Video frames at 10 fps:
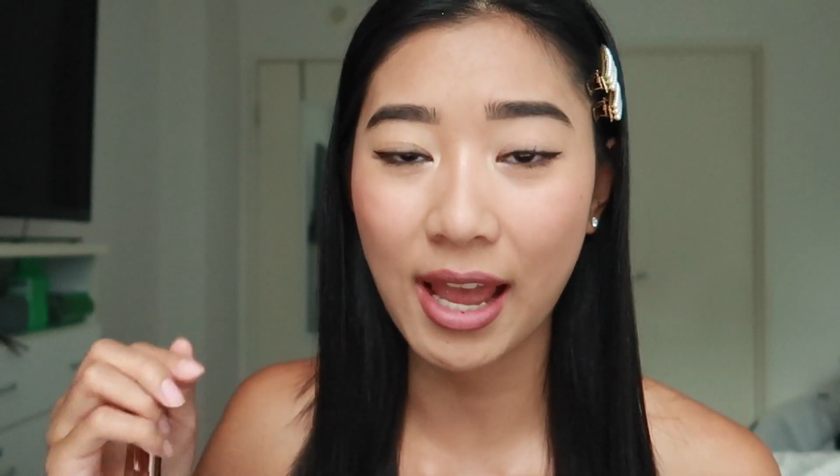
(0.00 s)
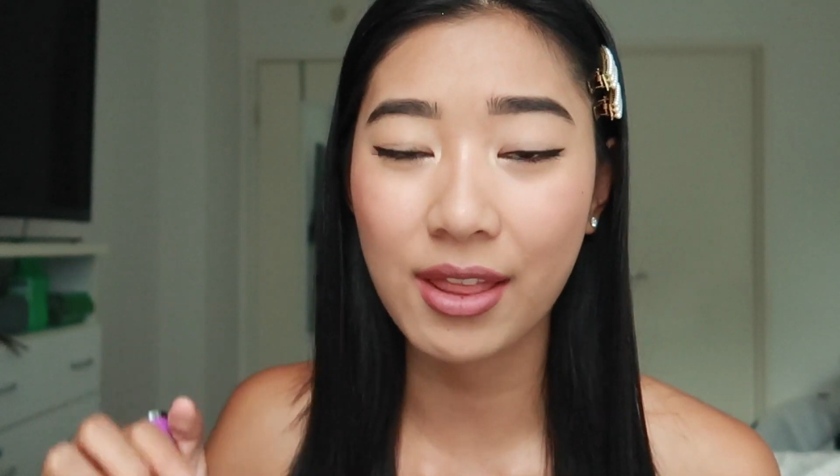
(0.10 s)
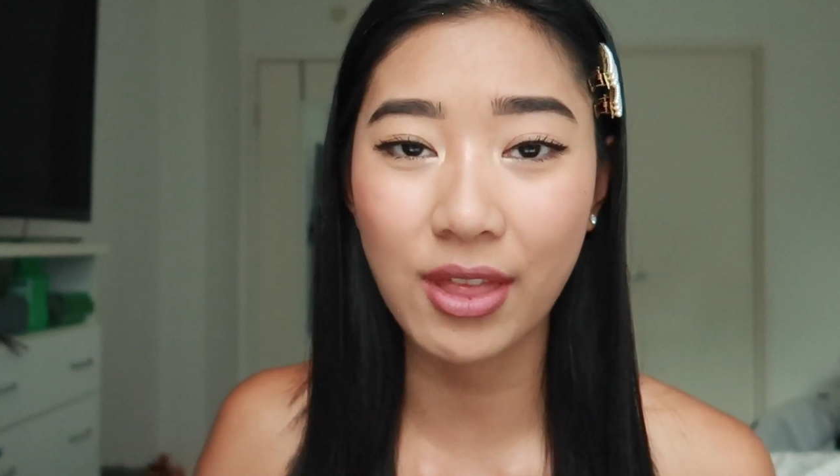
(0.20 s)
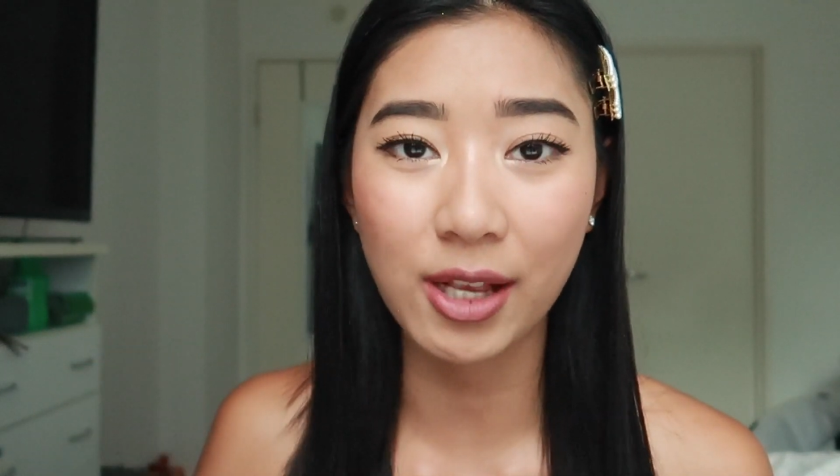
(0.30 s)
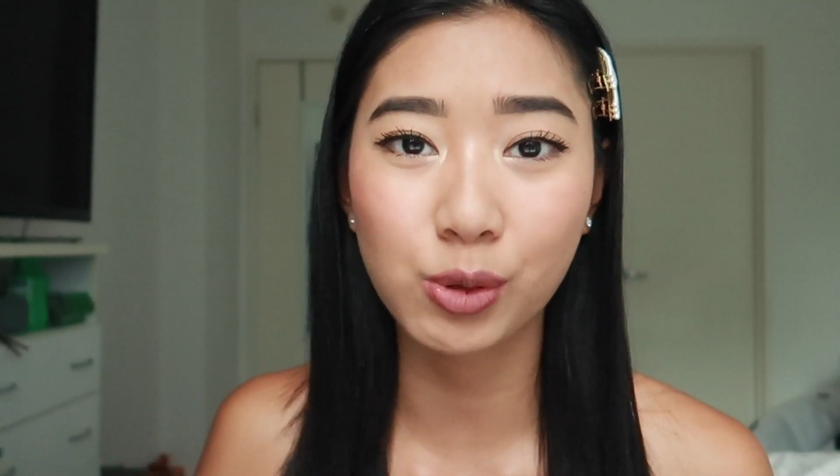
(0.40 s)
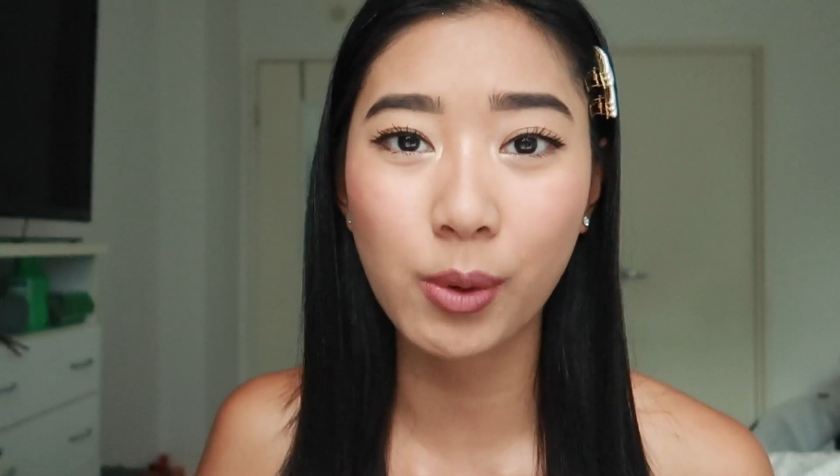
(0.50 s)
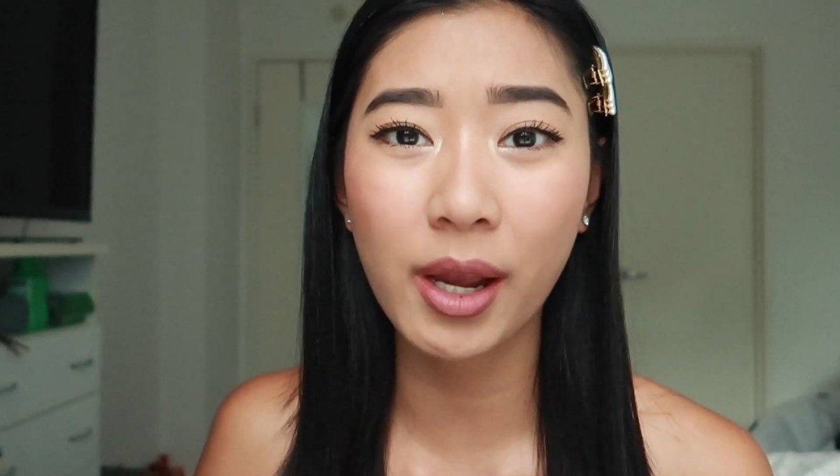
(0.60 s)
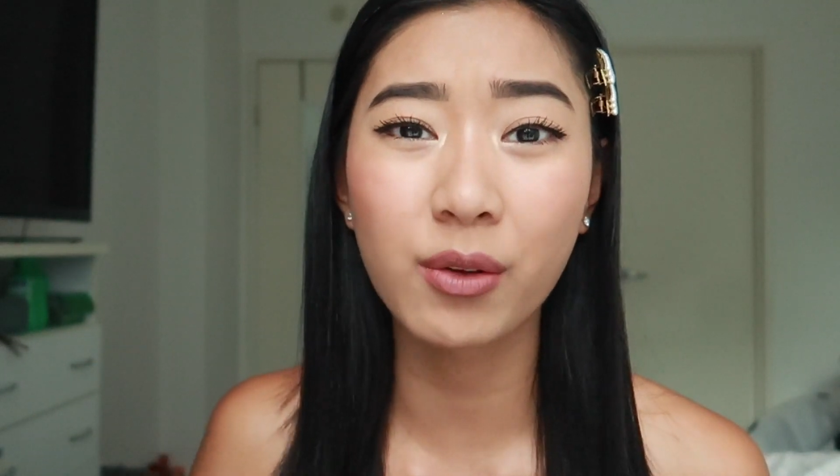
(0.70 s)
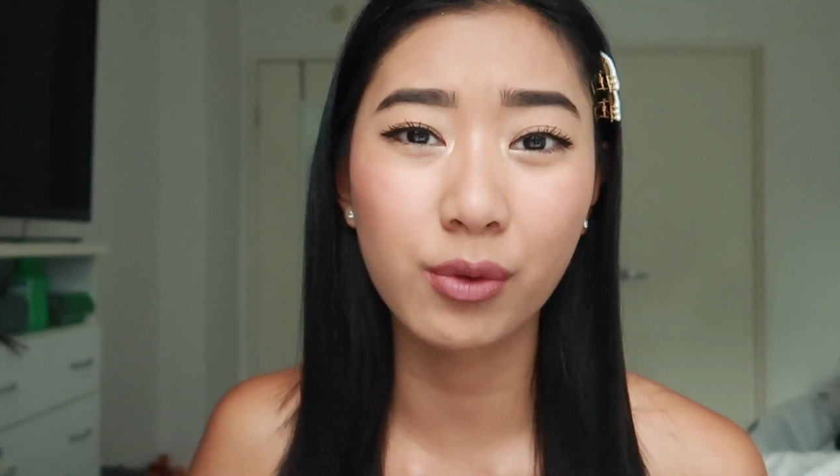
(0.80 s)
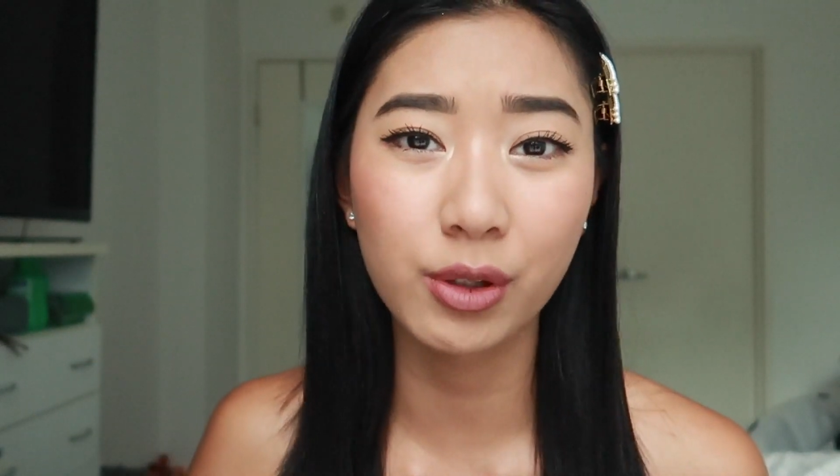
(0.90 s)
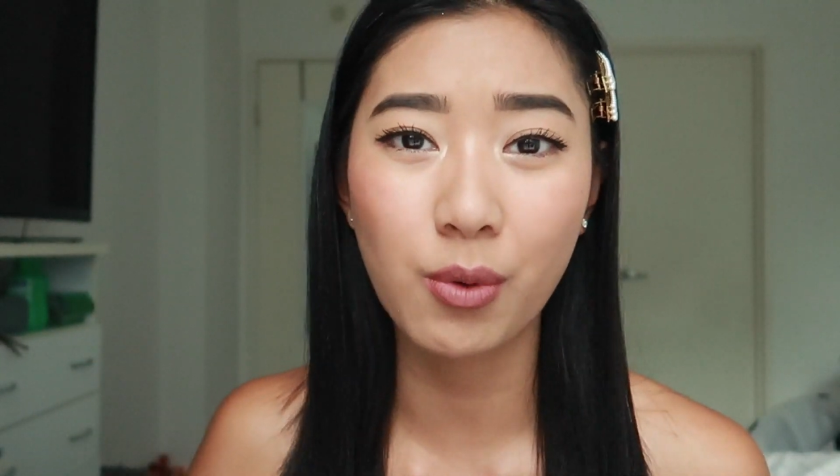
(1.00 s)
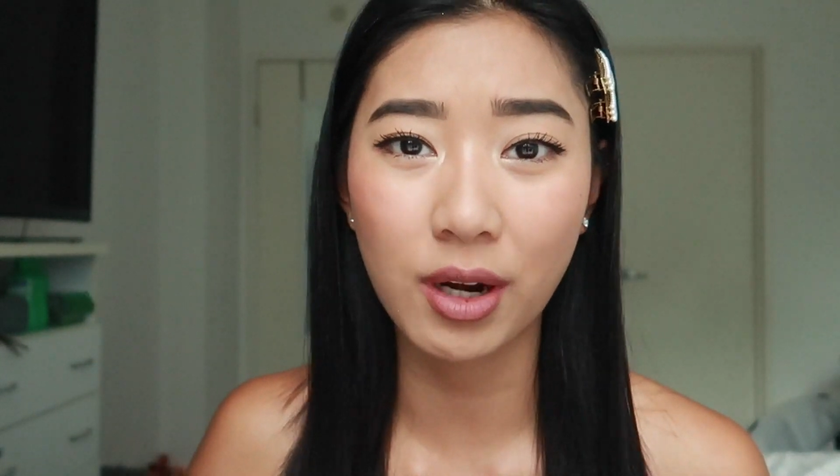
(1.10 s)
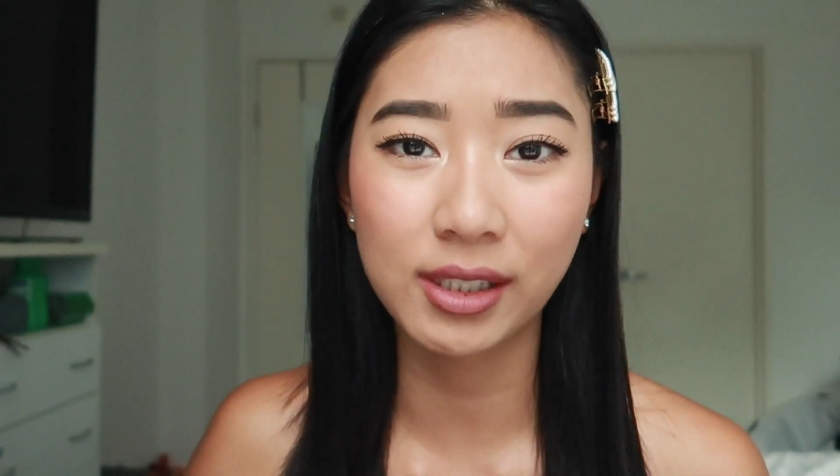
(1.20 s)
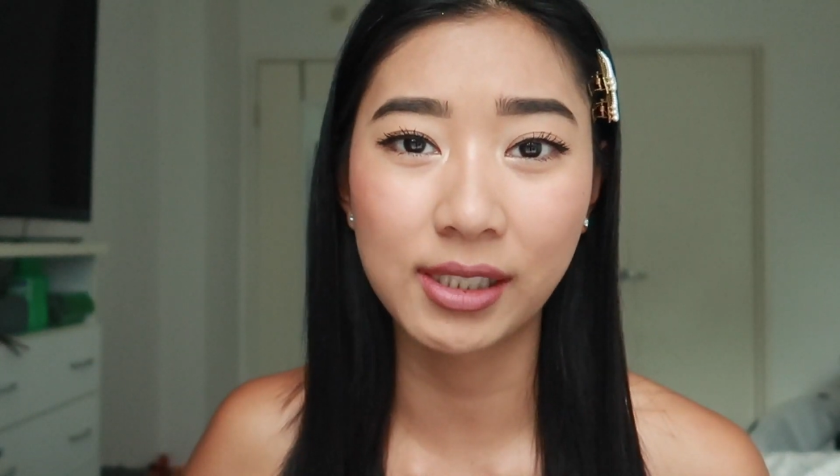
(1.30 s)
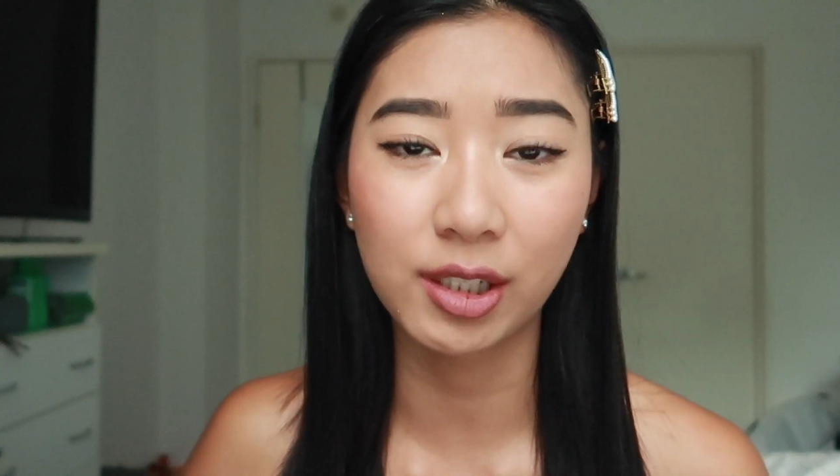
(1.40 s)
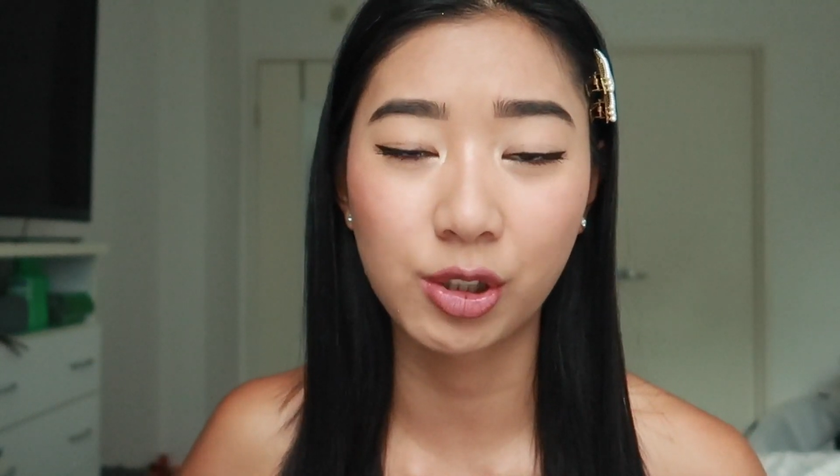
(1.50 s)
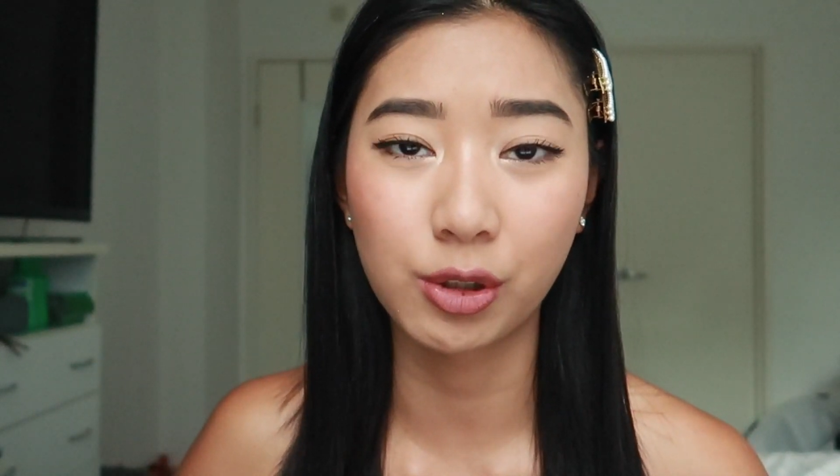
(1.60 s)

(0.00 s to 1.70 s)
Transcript: and that's why I really want to stick